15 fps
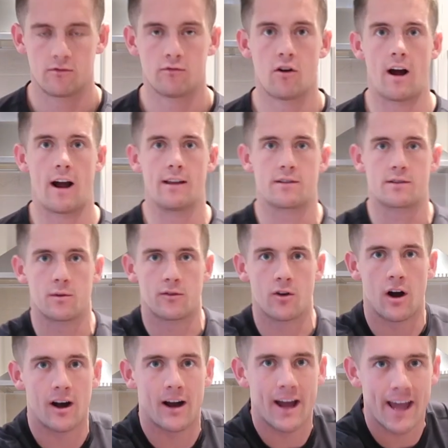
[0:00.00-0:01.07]
Right, so we've
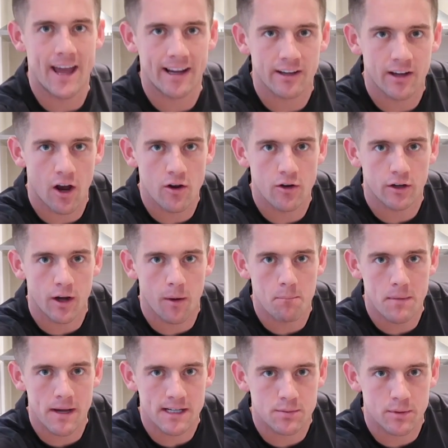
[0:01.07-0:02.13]
got our egg yolk
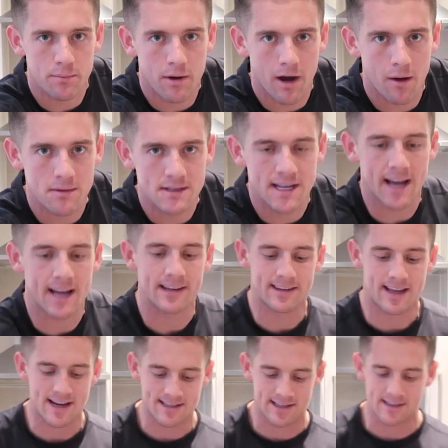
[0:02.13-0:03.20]
mixed with the Parmesan.
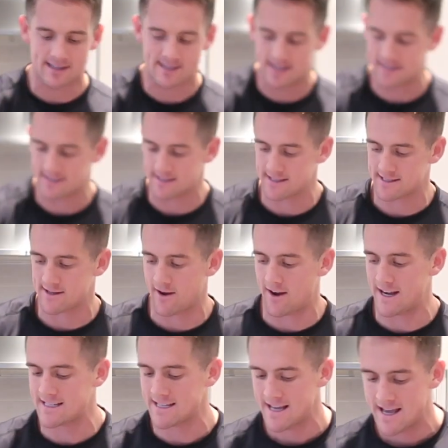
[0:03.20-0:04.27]
That is going to sit to the
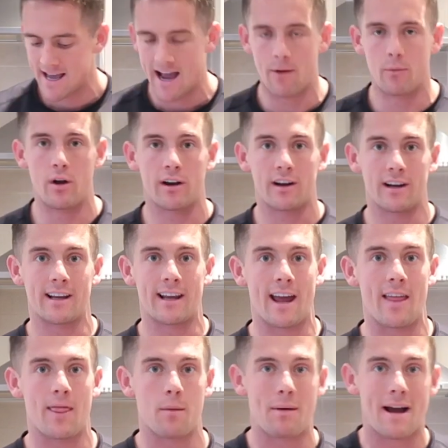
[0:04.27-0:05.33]
side and we are going to
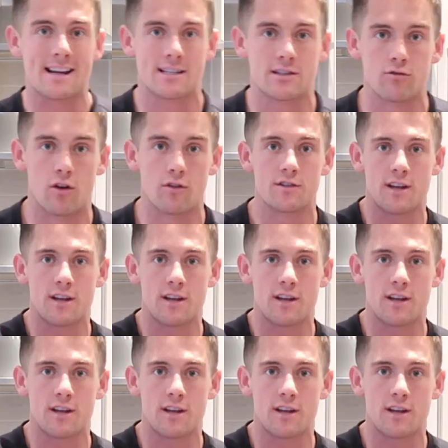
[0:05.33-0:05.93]
get the pasta on.